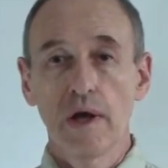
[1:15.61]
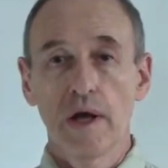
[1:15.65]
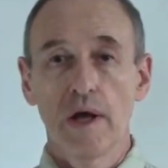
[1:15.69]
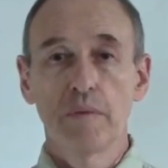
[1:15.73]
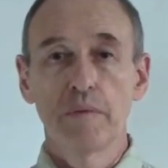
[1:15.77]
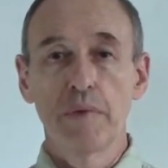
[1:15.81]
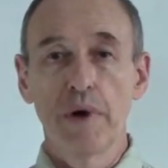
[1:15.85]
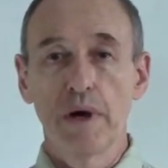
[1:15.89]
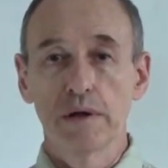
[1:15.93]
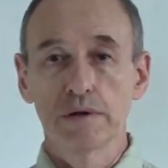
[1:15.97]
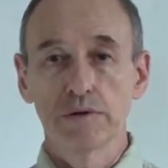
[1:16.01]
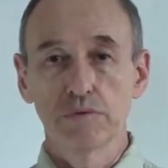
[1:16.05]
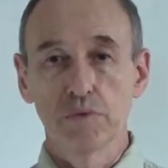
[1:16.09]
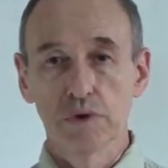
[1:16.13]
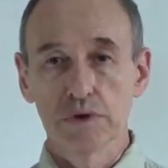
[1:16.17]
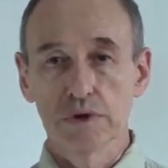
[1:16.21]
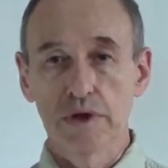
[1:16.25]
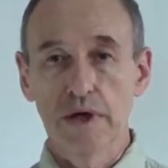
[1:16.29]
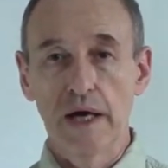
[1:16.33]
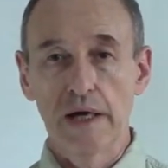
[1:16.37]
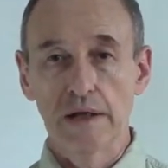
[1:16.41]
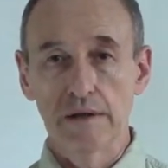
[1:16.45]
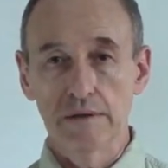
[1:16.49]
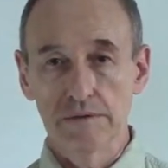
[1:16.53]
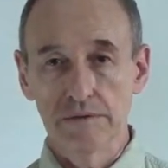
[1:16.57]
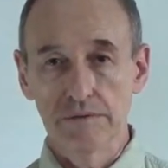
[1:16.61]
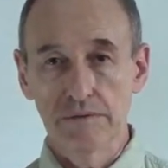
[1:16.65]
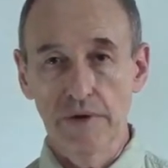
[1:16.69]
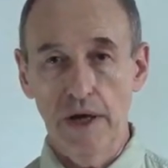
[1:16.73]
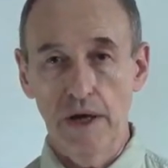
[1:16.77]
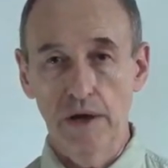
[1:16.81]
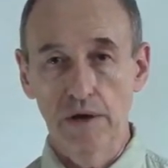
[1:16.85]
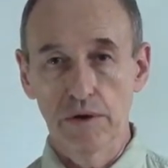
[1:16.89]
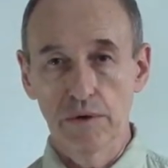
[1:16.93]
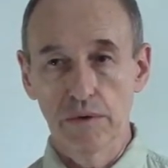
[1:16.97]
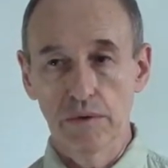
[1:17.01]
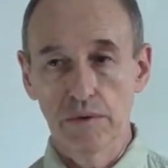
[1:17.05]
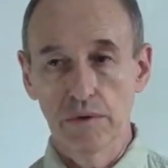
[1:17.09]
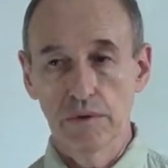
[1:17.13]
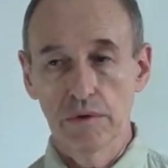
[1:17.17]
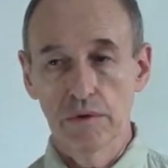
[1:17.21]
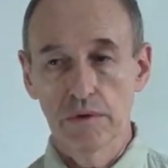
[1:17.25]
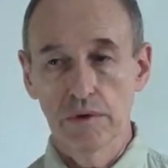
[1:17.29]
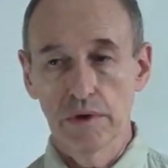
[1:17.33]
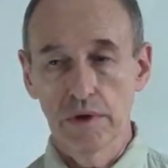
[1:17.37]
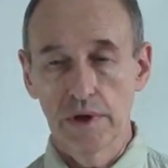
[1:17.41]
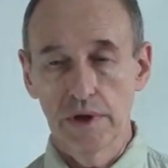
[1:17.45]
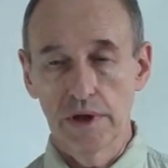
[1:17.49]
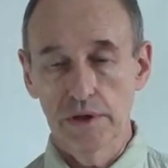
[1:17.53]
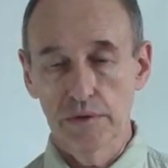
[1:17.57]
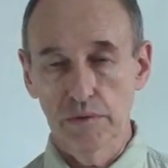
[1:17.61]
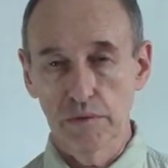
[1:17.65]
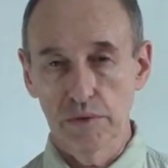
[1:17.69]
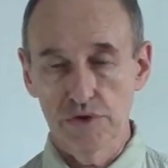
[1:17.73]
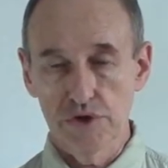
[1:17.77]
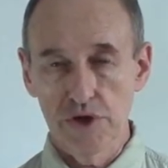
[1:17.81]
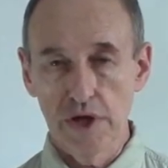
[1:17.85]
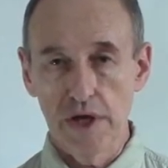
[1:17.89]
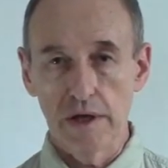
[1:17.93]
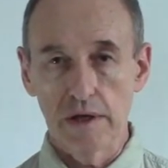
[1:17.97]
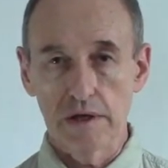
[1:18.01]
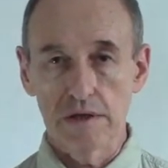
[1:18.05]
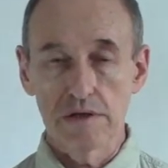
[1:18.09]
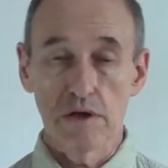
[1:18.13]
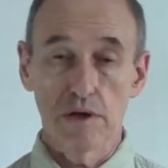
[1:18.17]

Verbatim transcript: about what kind of value it will take.